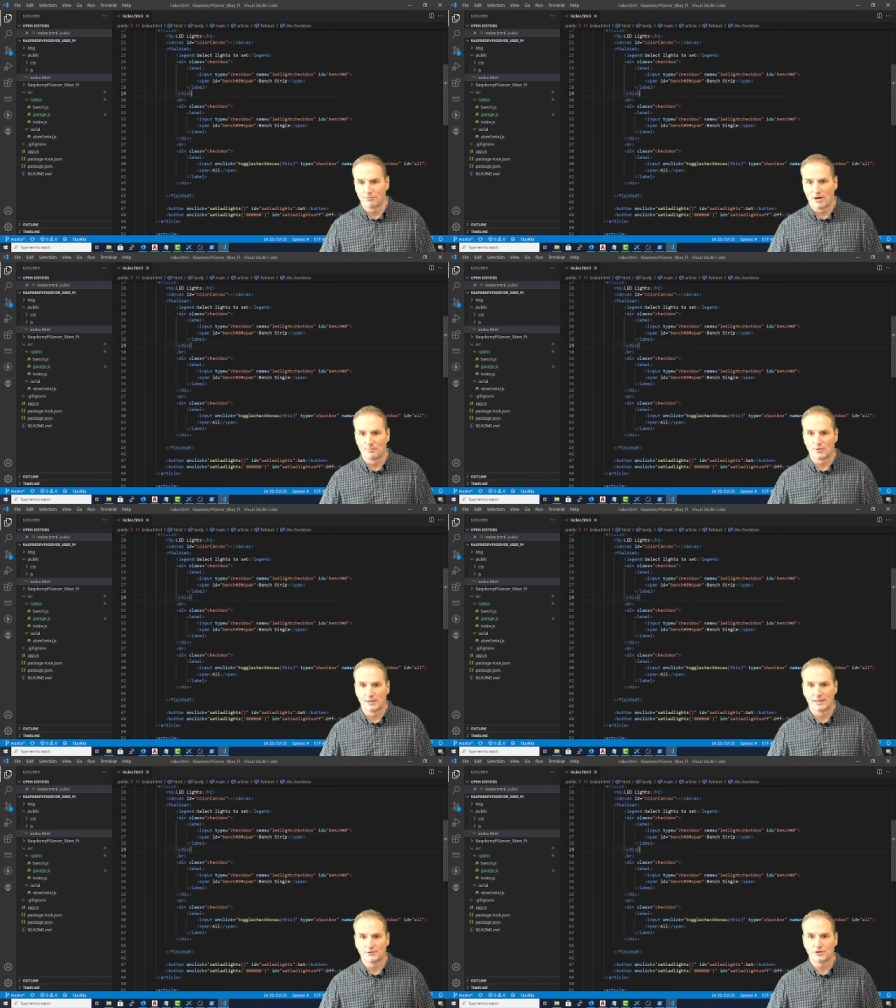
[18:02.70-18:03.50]

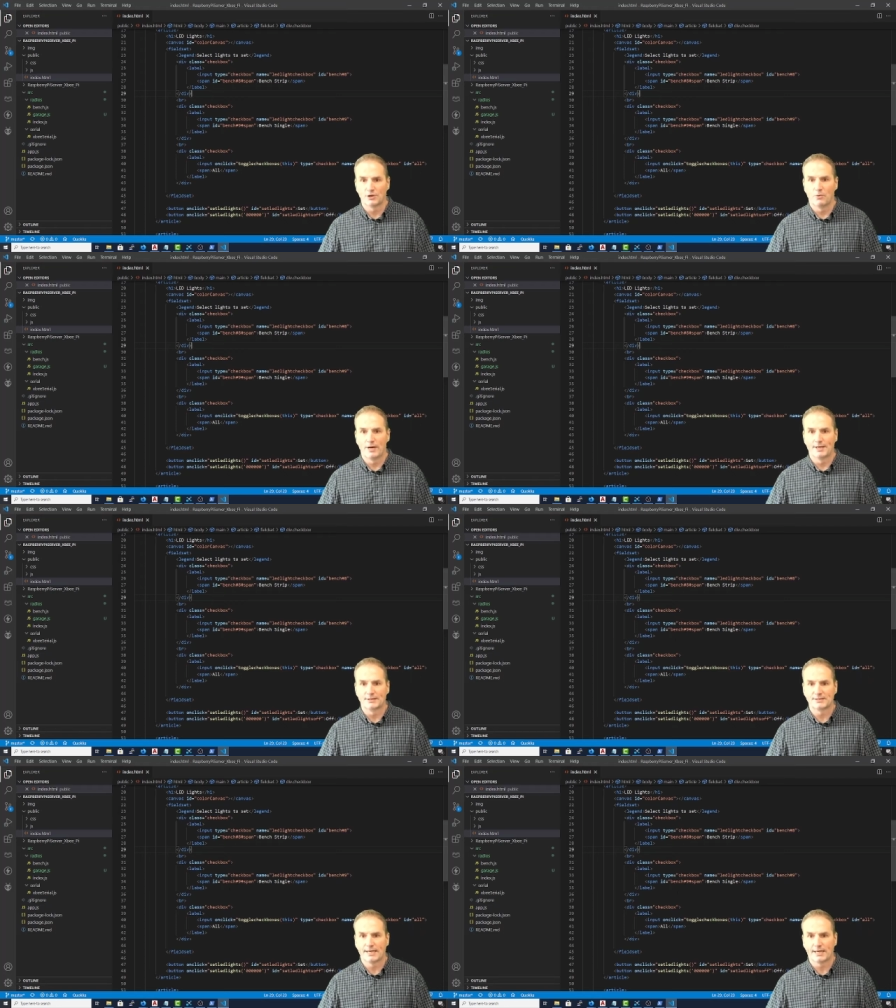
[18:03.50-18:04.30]
properly, and I'll show you why in
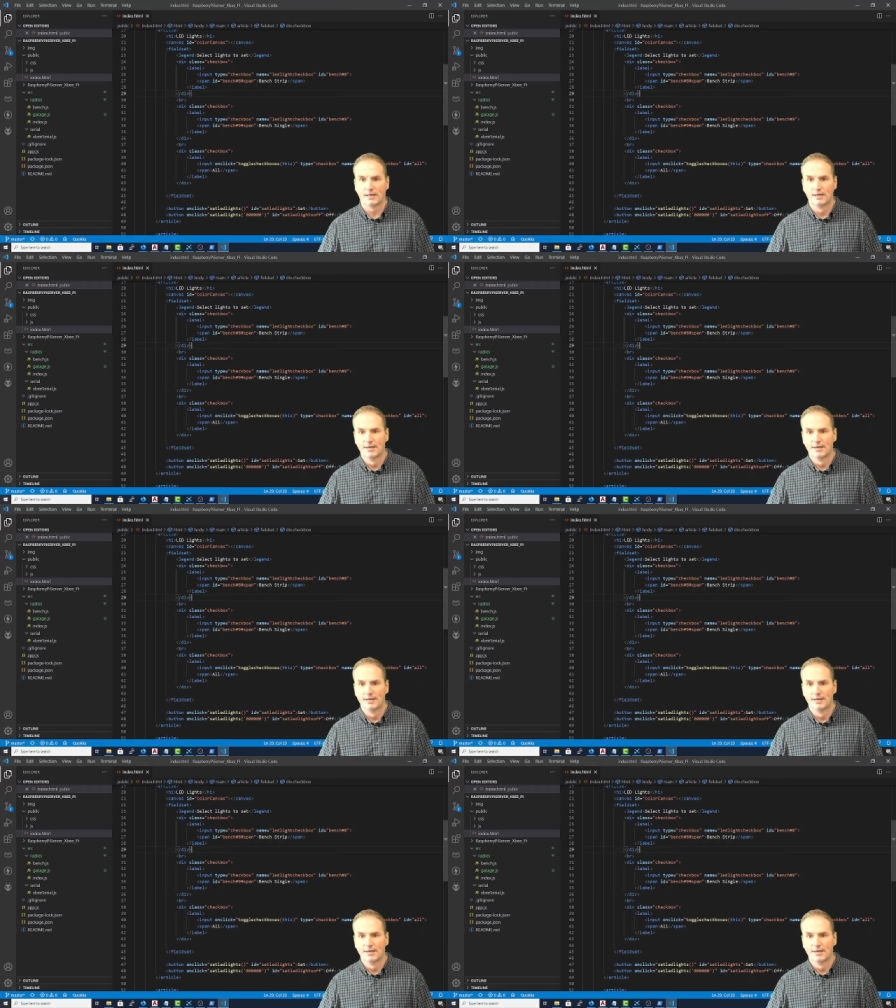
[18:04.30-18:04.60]
a second.